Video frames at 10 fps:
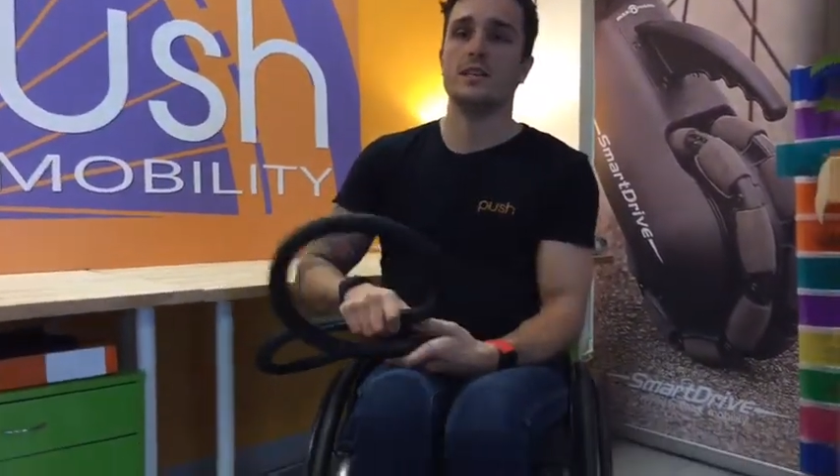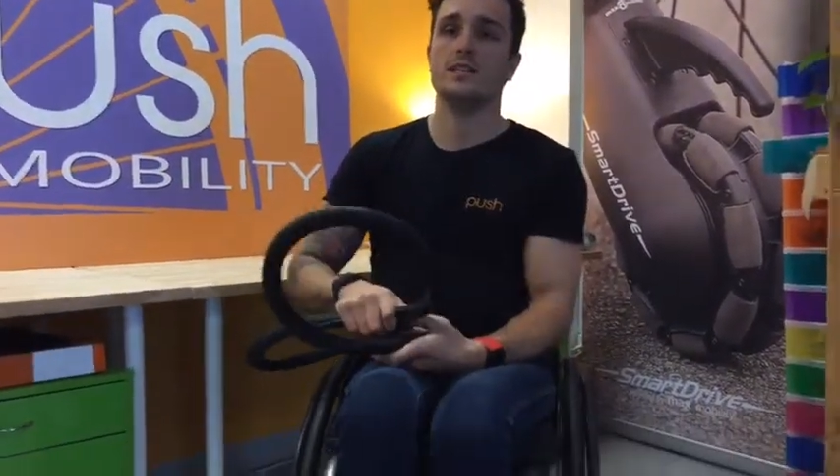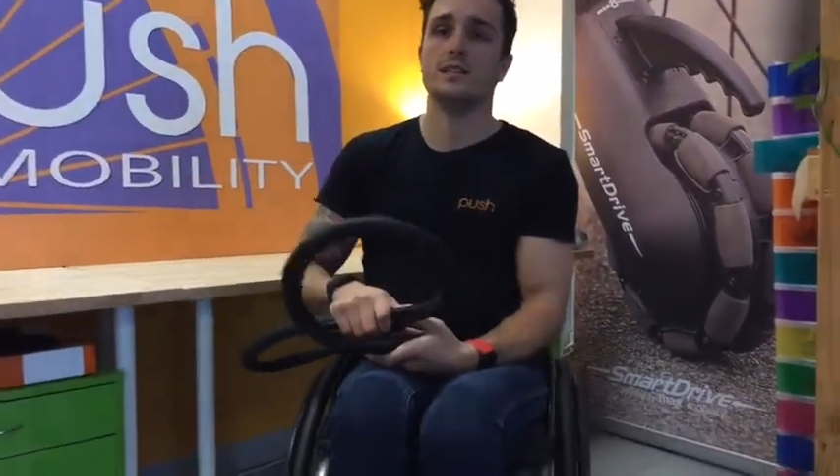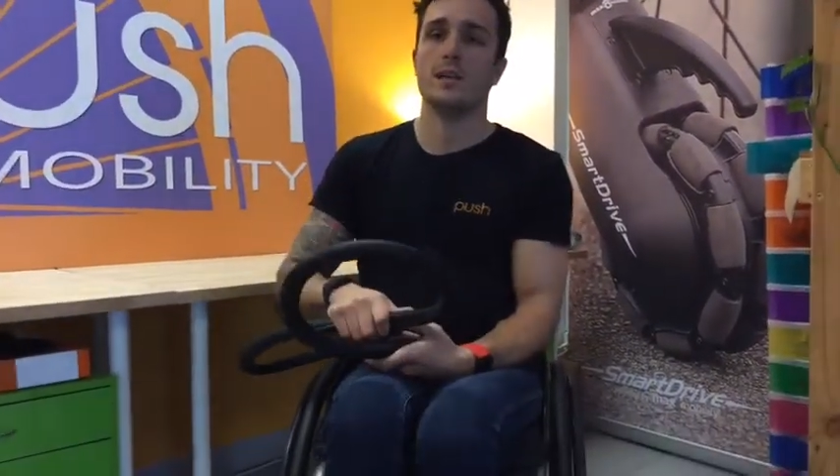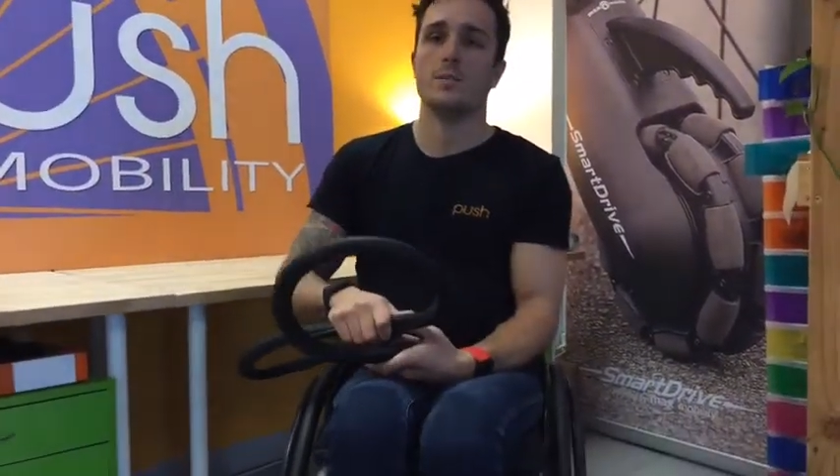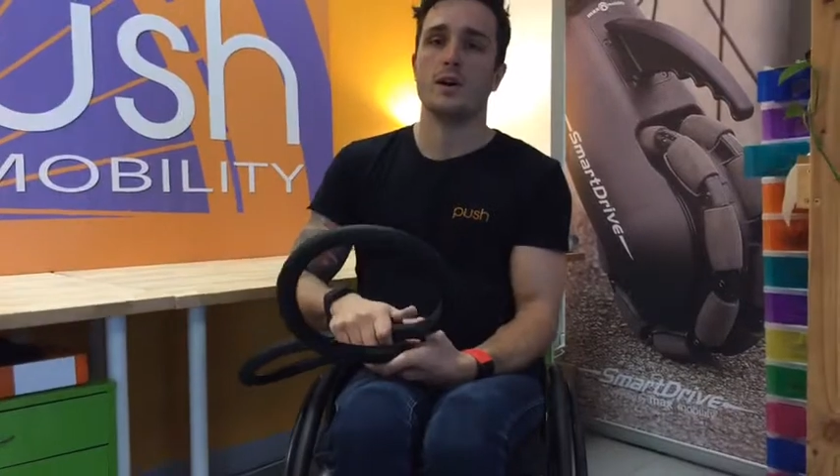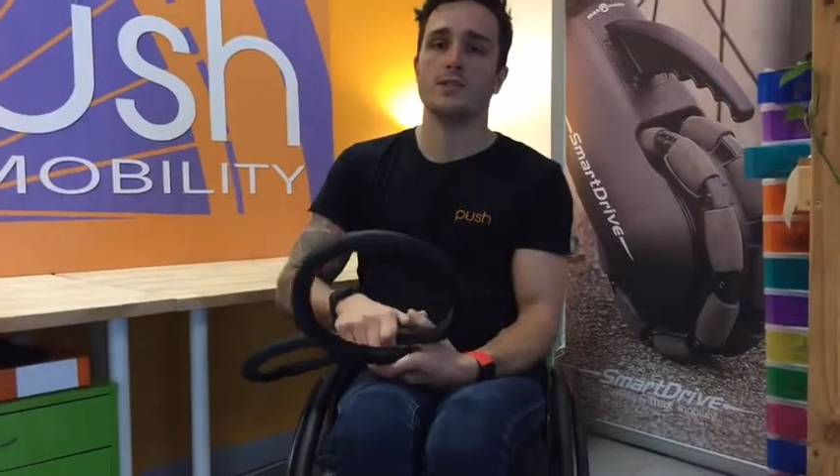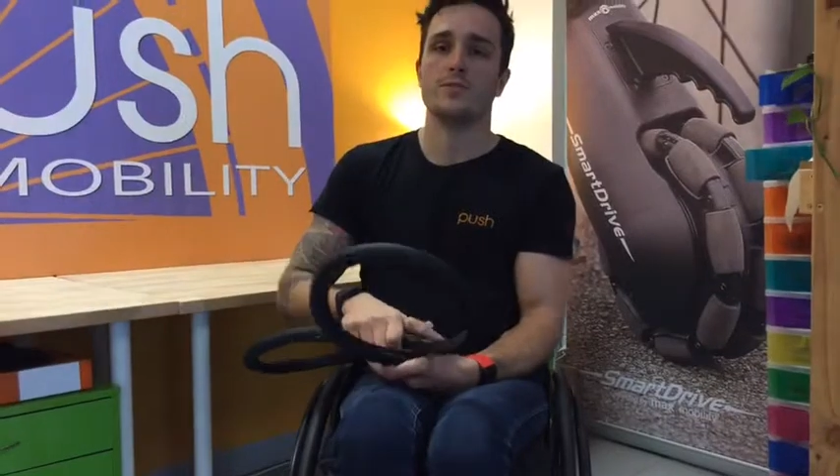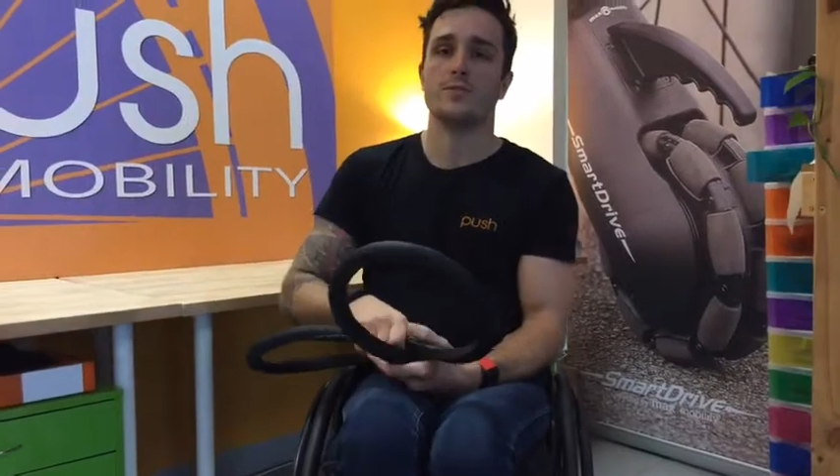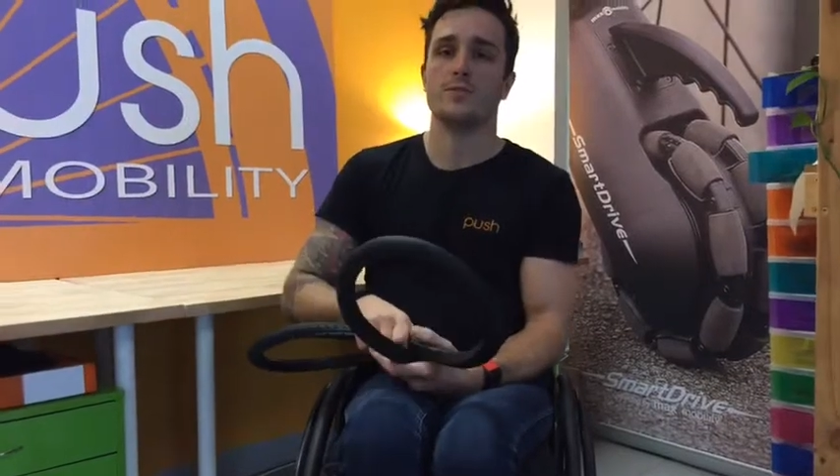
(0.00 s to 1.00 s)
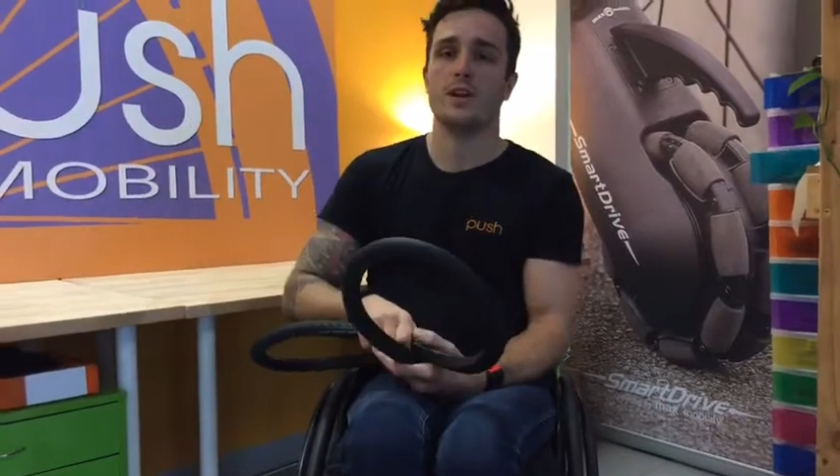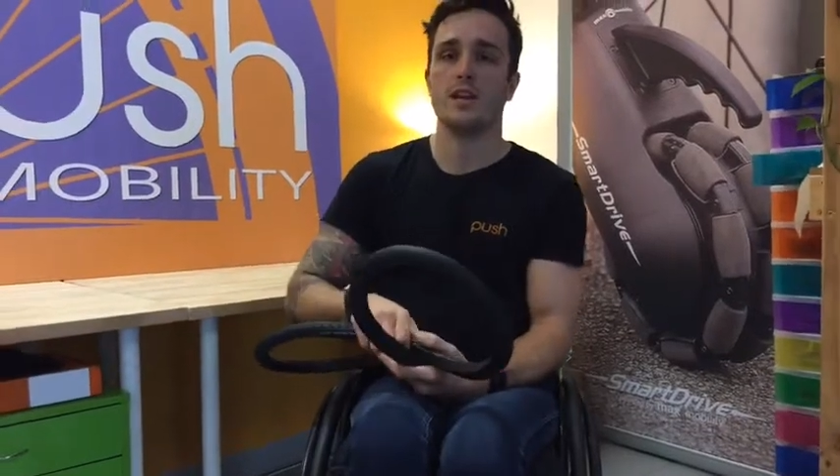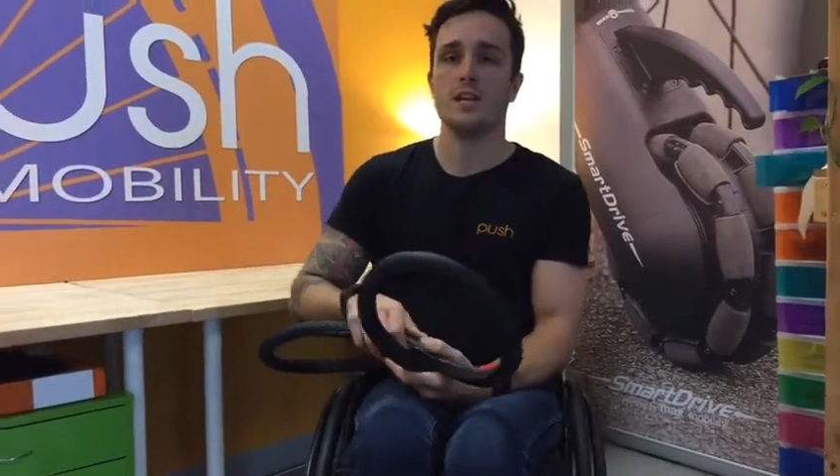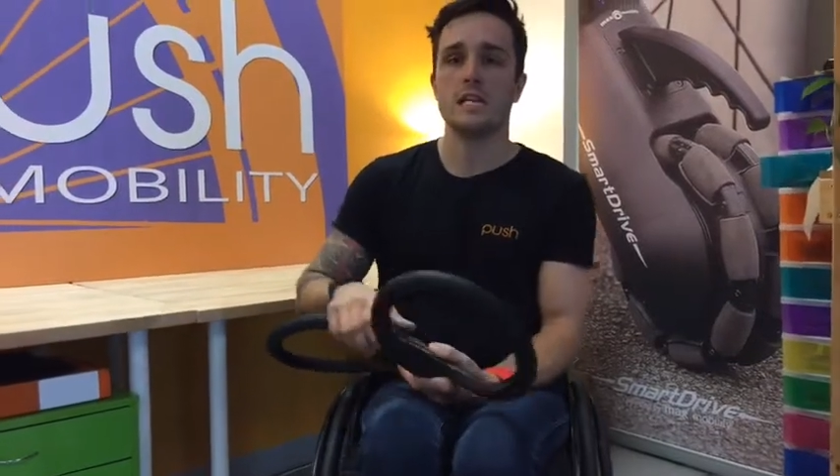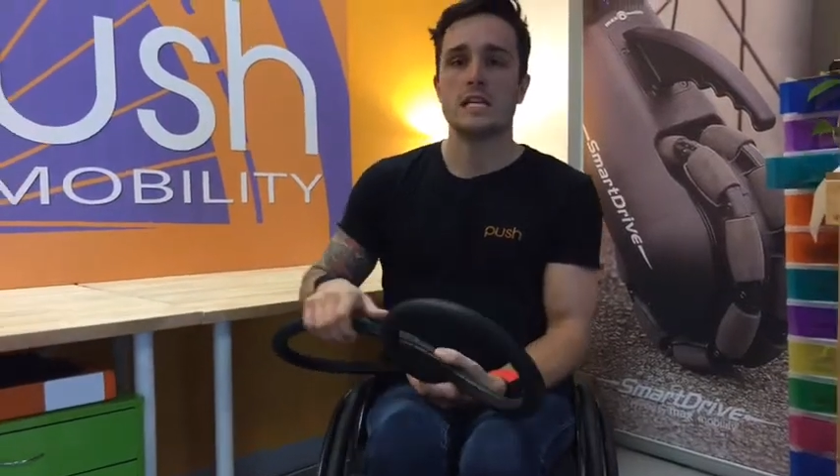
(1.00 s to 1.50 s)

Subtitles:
is they're puncture-free,